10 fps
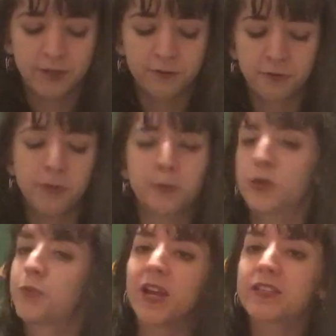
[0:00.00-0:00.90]
from the
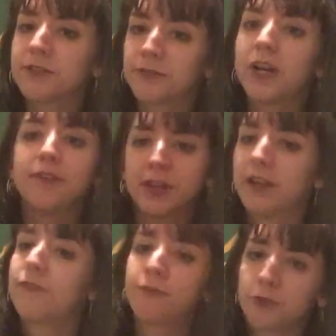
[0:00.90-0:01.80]
perspective of,
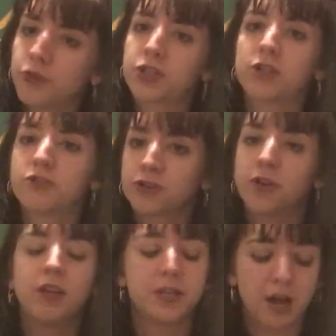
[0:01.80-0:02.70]
and full disclosure,
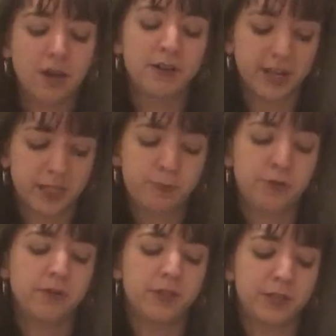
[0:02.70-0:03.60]
a
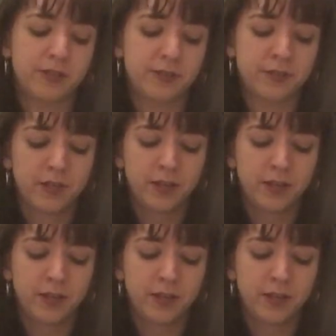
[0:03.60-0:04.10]
non-expert in this,